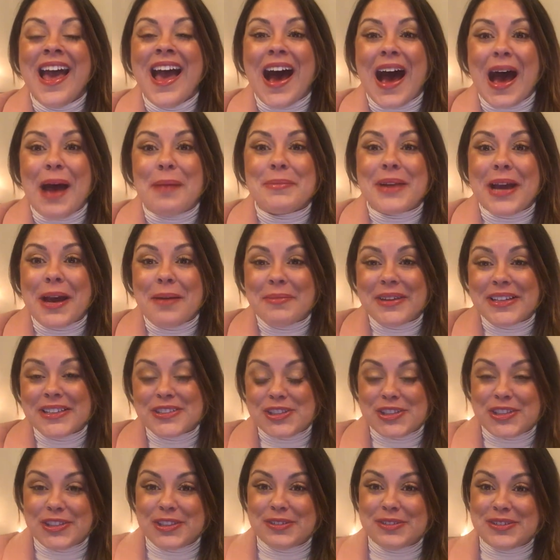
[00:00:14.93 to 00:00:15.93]
I'm coming
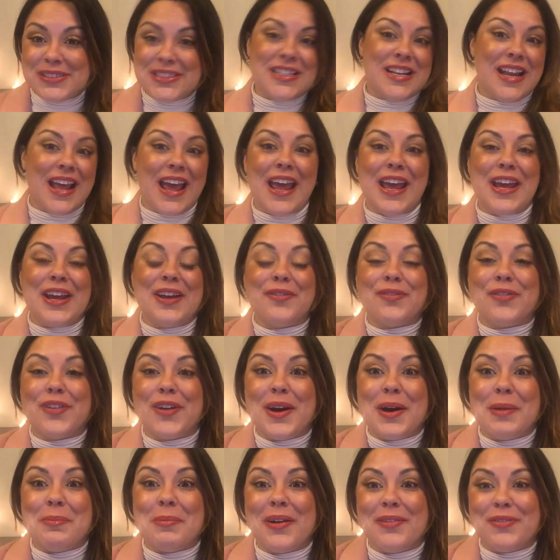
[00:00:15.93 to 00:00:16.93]
to you today
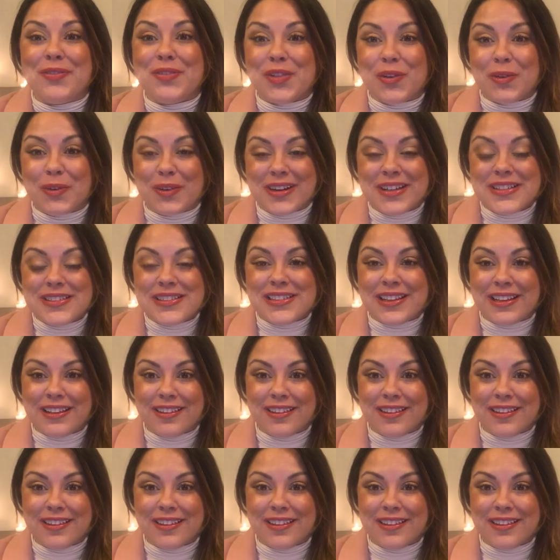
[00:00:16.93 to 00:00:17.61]
from Florence,